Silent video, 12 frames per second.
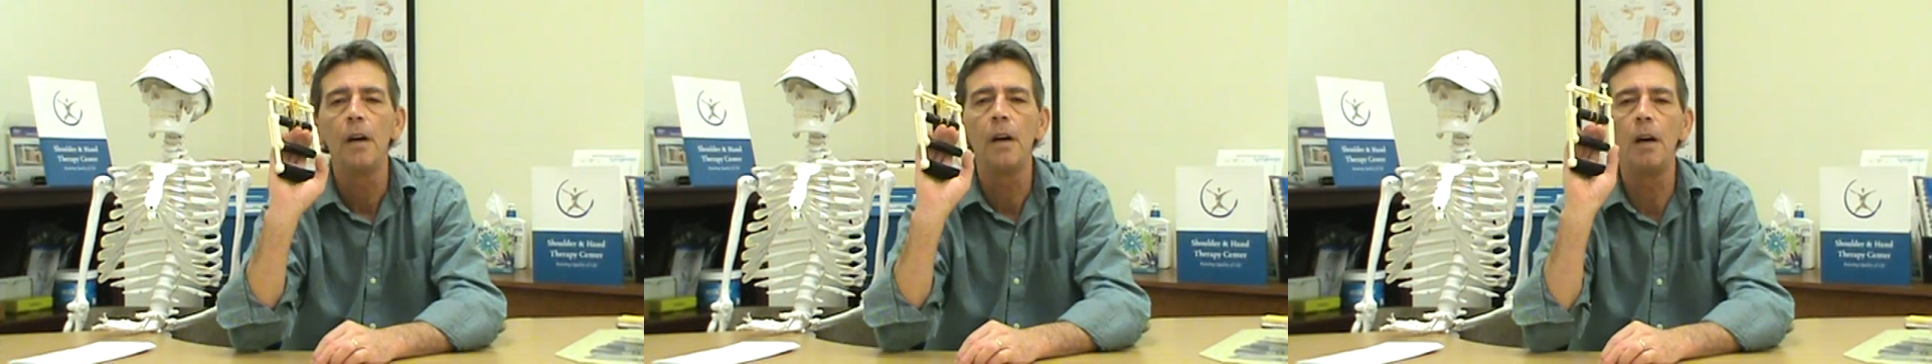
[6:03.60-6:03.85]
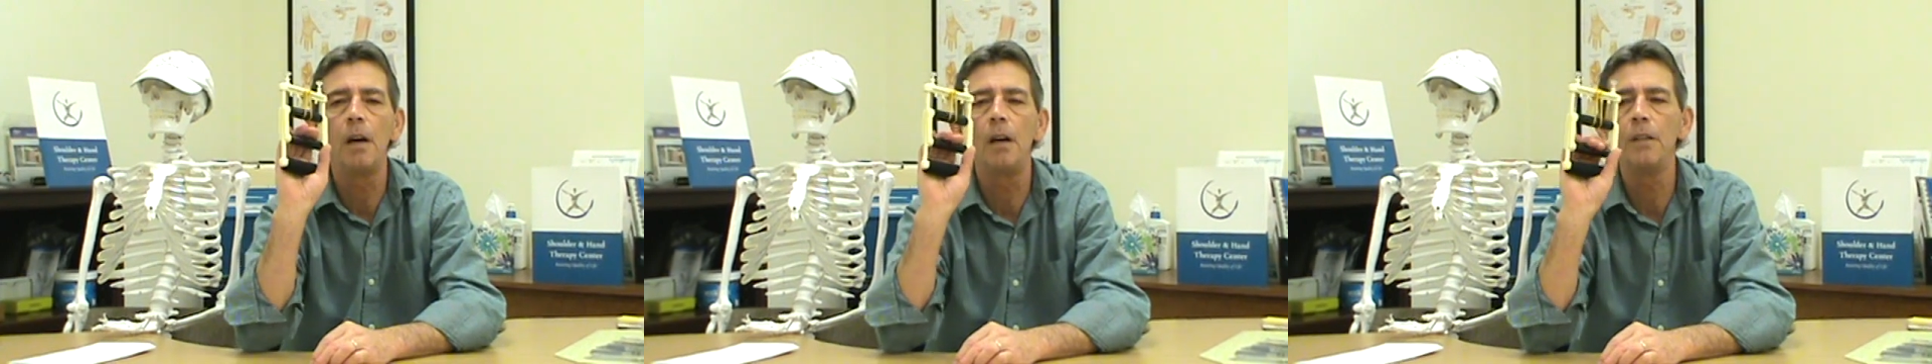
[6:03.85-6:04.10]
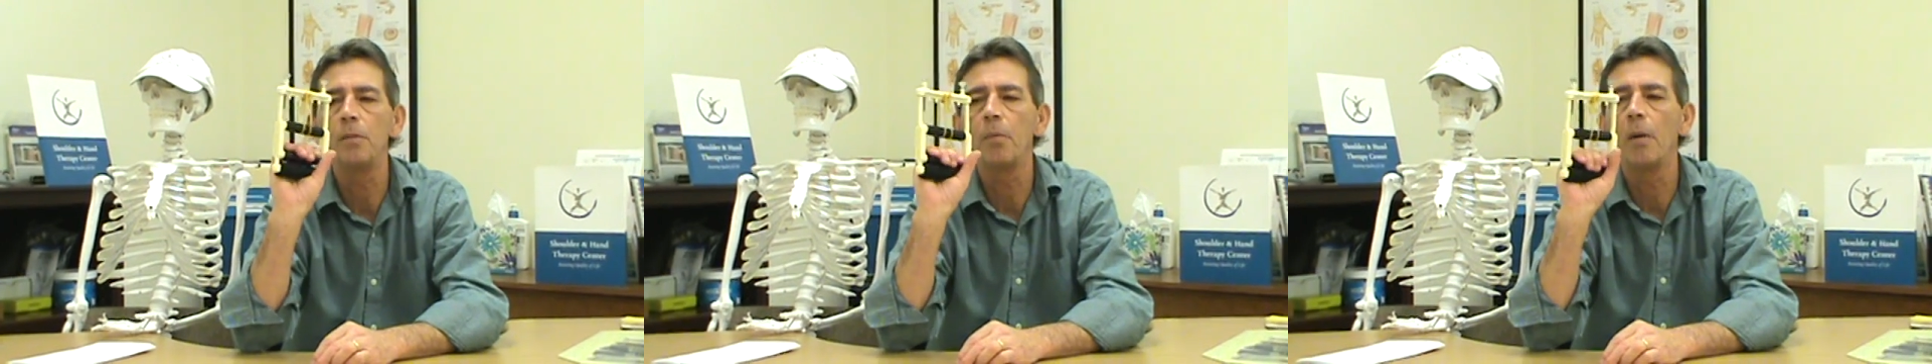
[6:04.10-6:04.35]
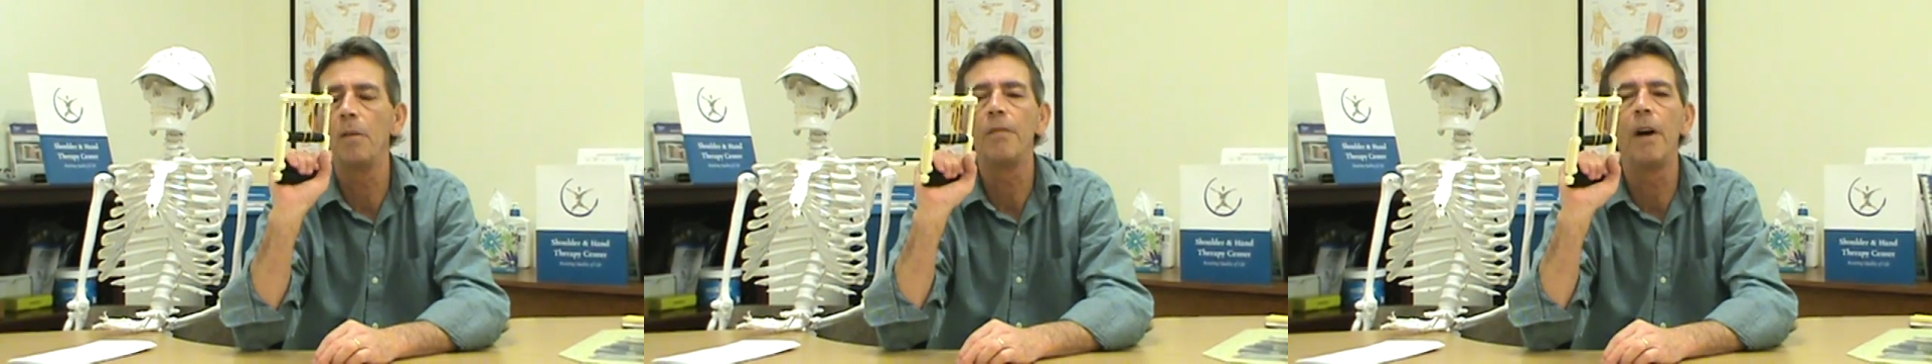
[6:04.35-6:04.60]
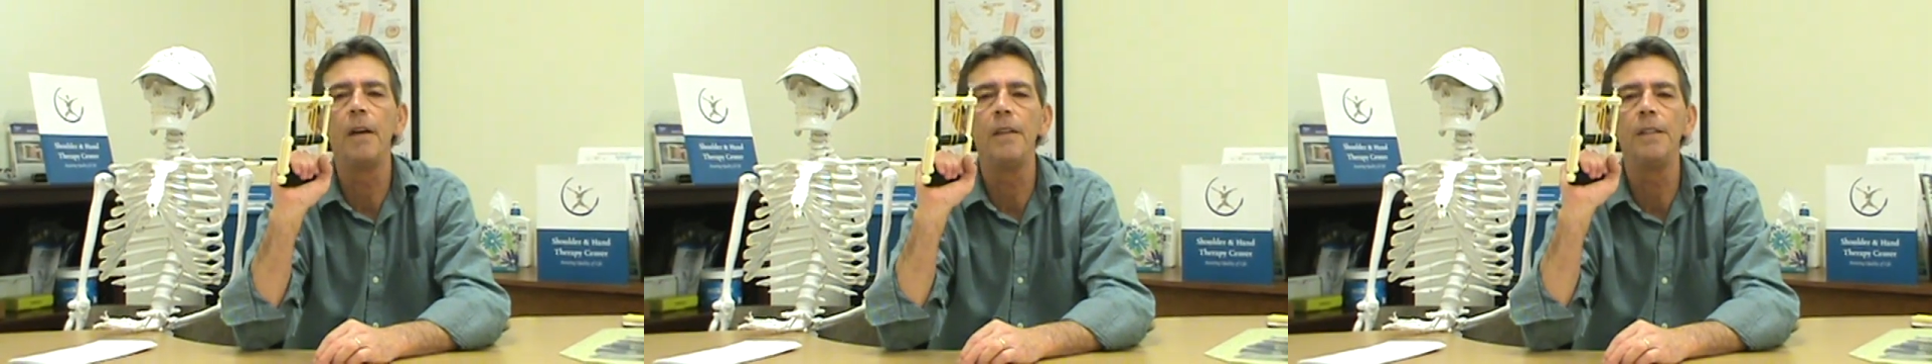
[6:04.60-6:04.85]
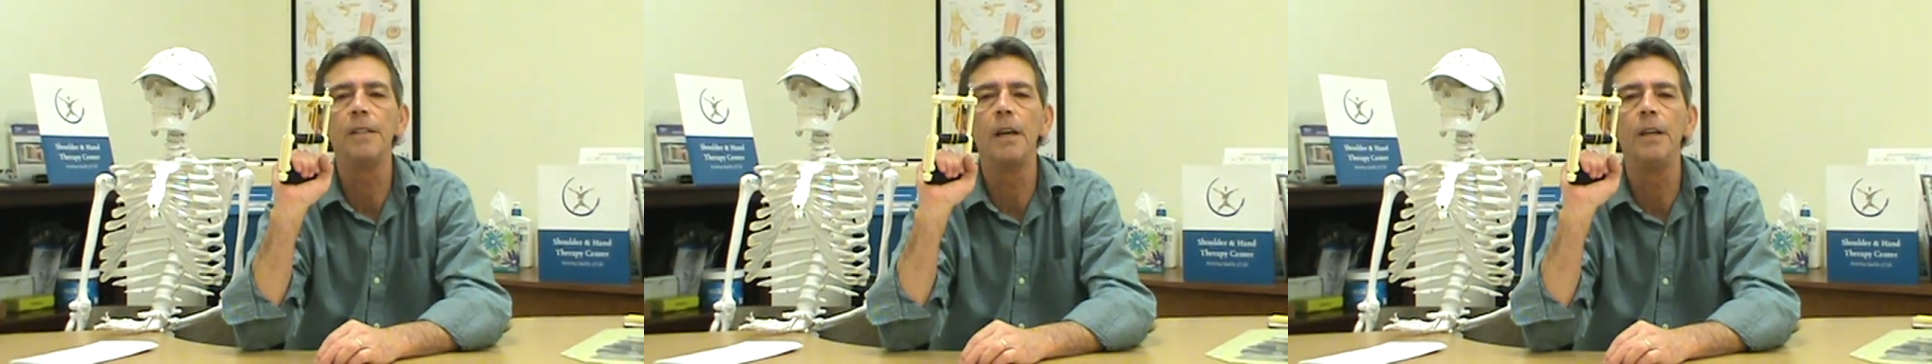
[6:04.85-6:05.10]
You can probably find
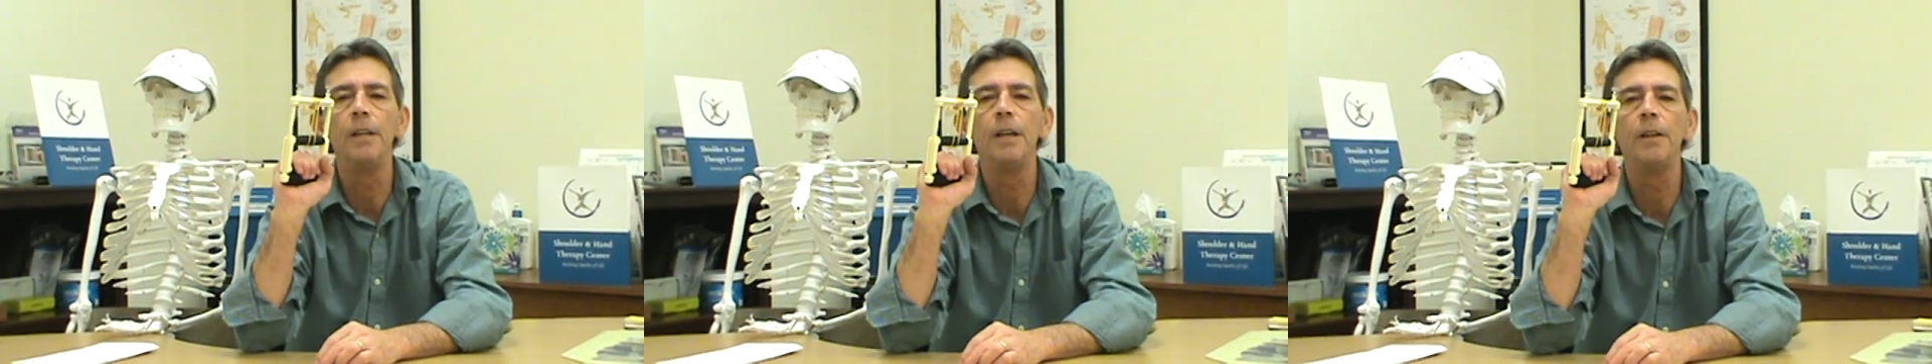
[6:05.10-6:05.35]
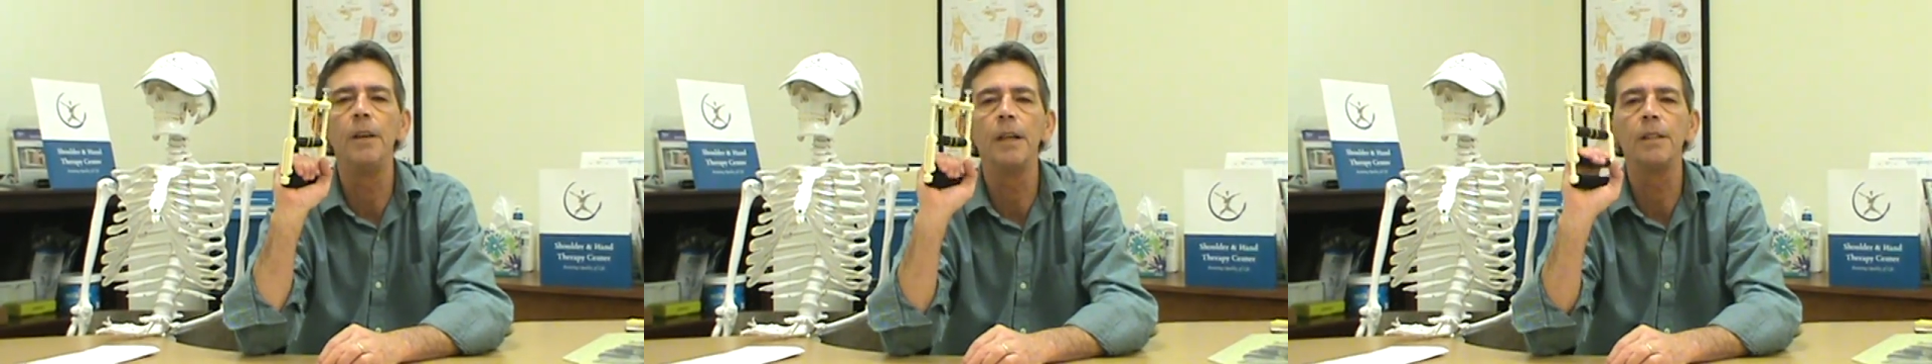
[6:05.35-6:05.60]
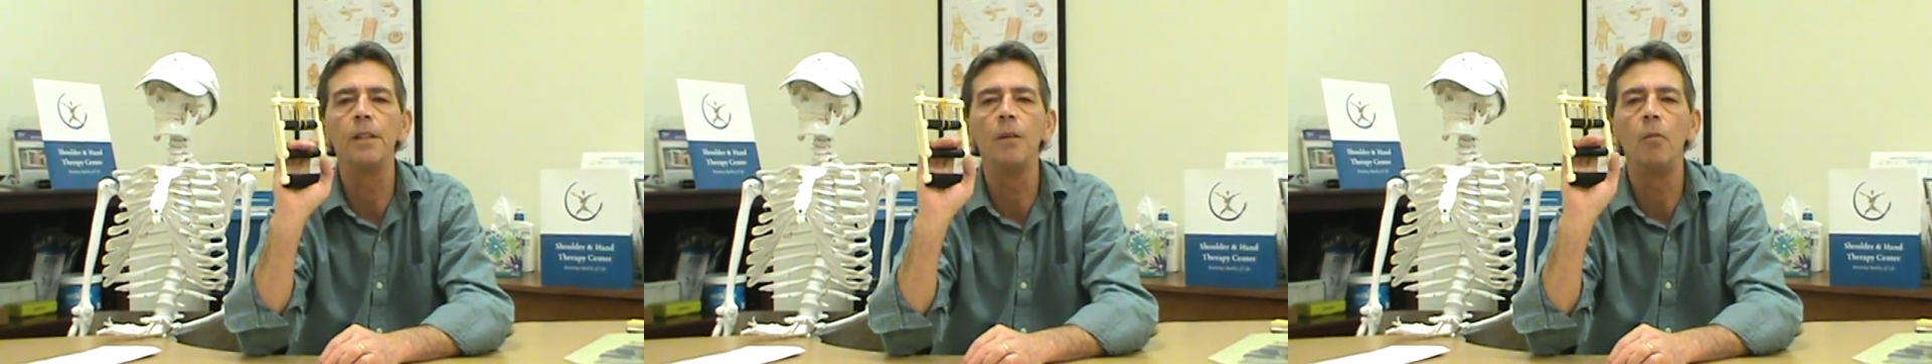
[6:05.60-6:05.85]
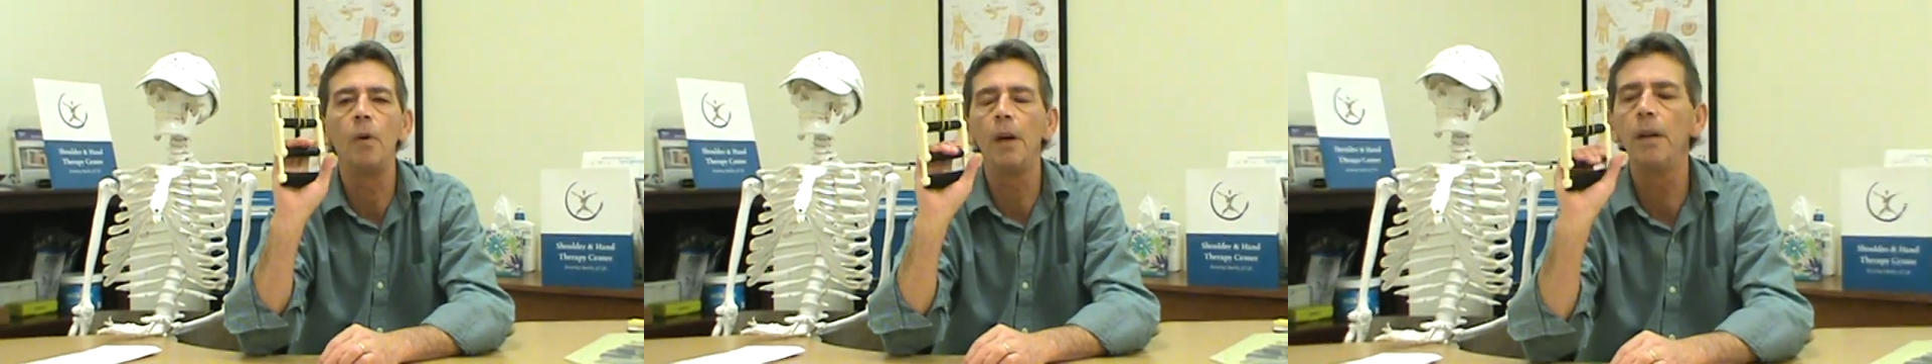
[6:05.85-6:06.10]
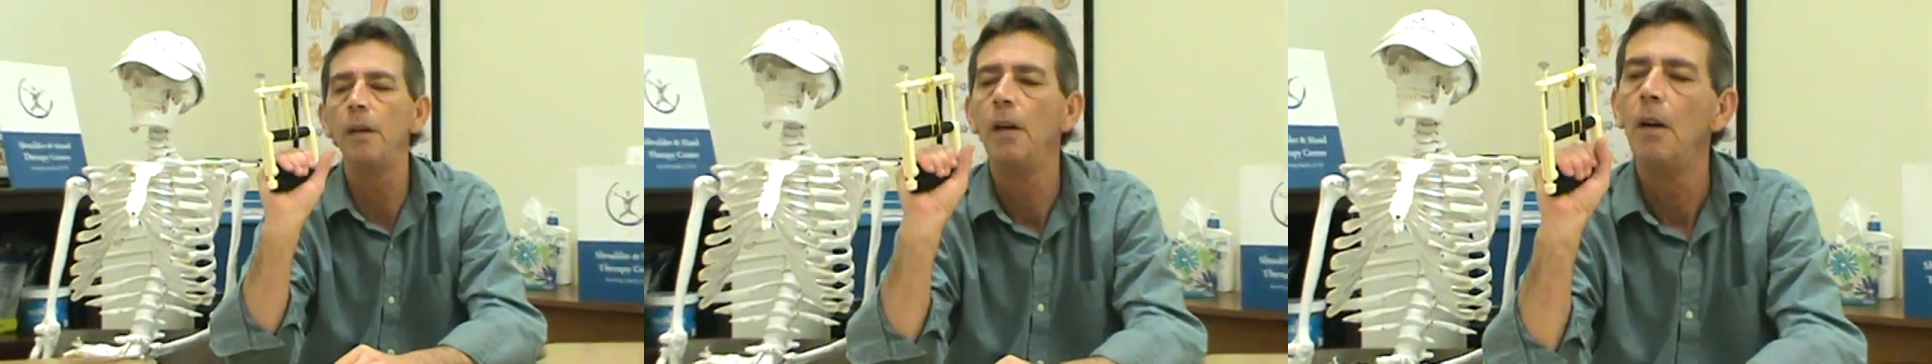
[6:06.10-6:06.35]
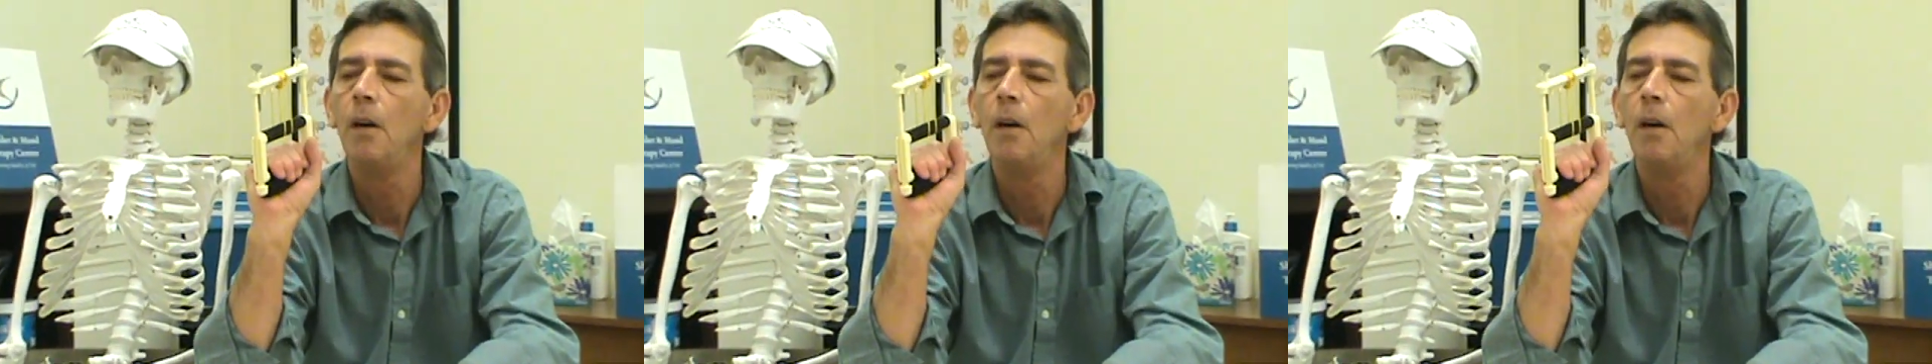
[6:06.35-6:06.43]
these on the internet somewhere.